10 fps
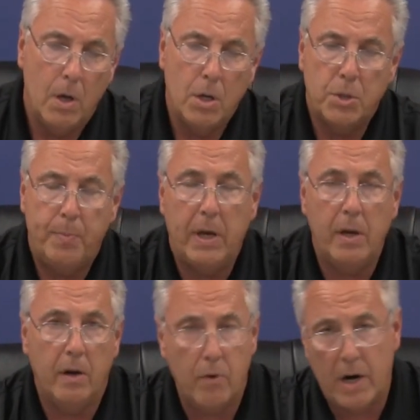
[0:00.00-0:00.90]

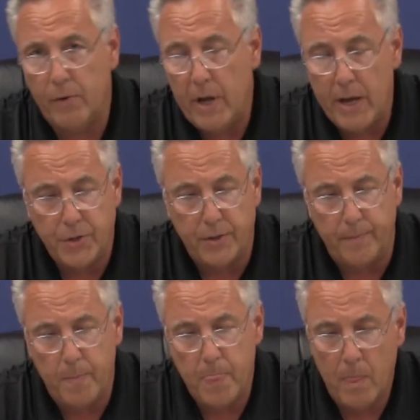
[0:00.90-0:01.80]
Speaking of recreation,
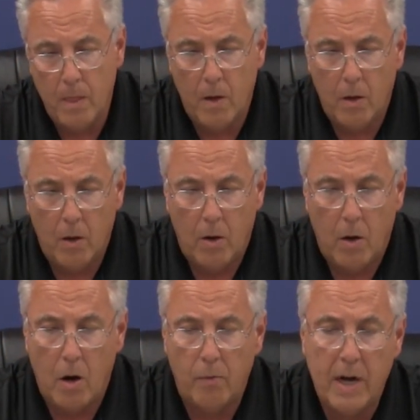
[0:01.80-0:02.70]

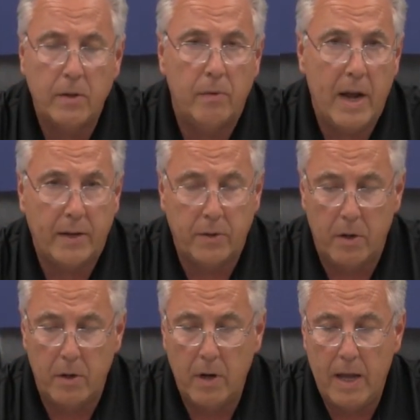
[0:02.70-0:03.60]
our rec
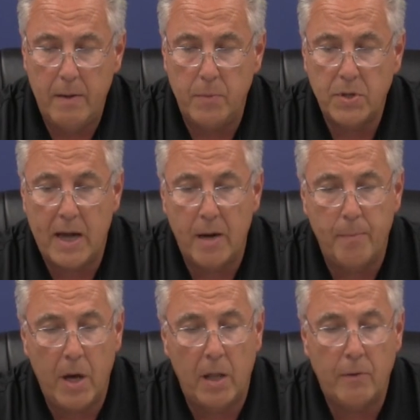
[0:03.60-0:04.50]
director, Miss
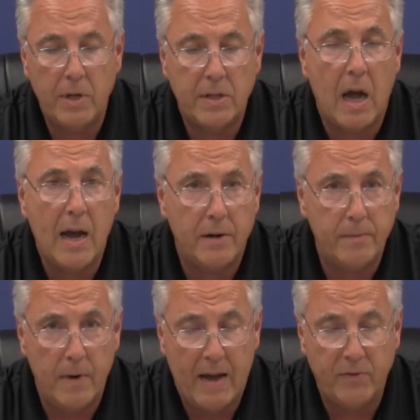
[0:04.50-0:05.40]
Annabelle,
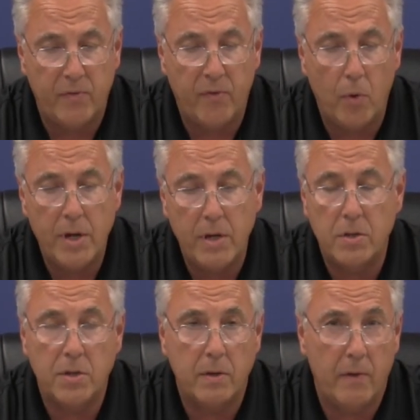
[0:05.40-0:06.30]
retired after 40
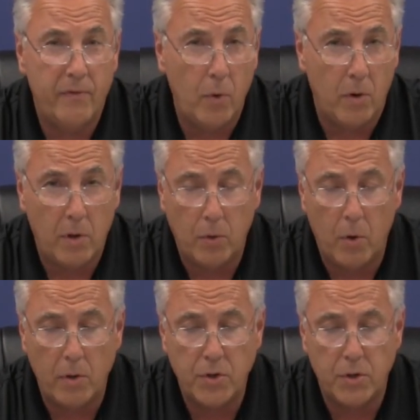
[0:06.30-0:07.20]
years of
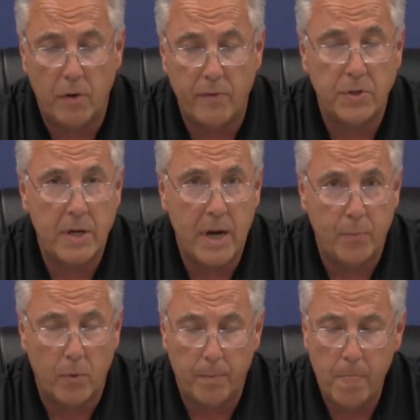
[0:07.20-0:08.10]
loyal service in
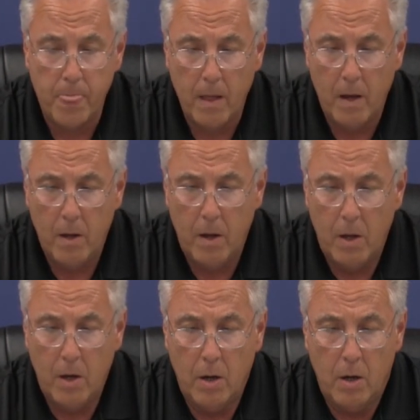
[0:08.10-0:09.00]
April.
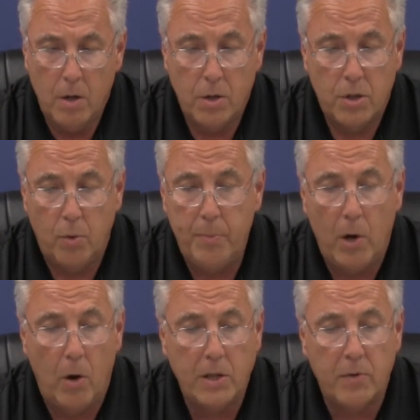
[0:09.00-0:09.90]
She will
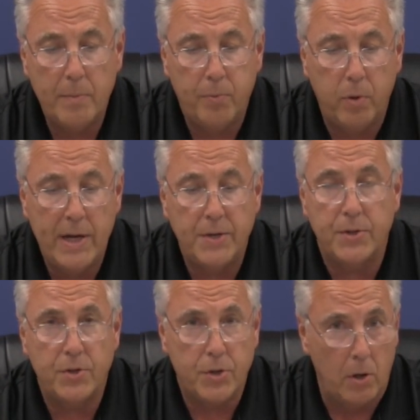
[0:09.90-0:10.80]
be hard to replace
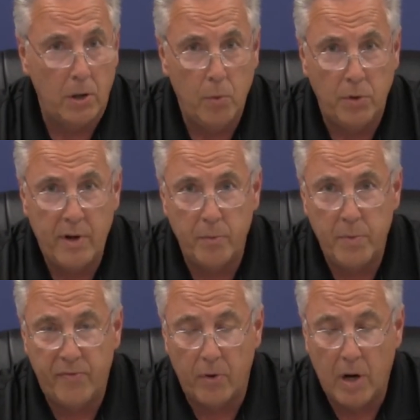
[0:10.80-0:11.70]
and certainly will never
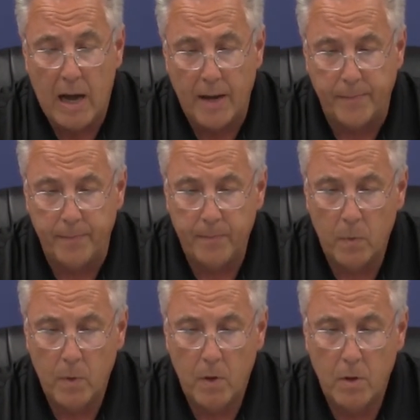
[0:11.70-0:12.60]
be forgotten.
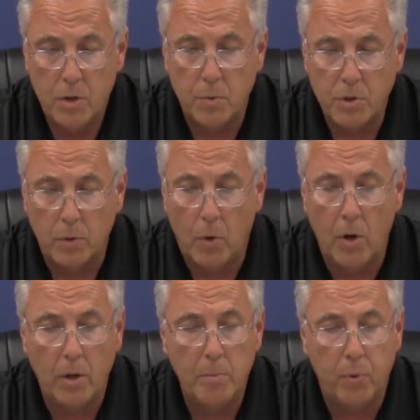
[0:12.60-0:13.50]
She was a
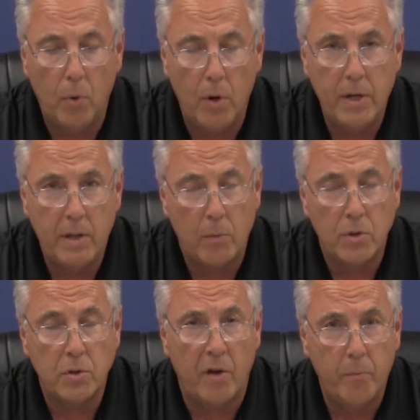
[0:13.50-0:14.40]
loyal employee that
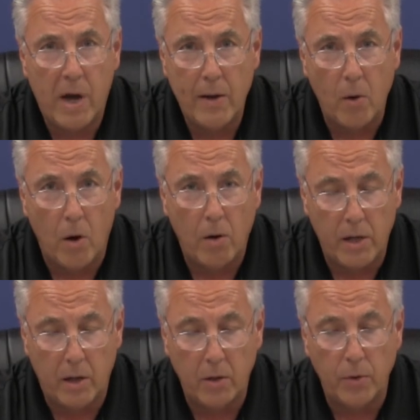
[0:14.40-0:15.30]
was loved by all,
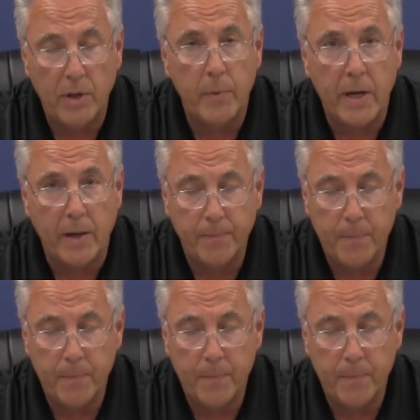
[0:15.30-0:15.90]
including me.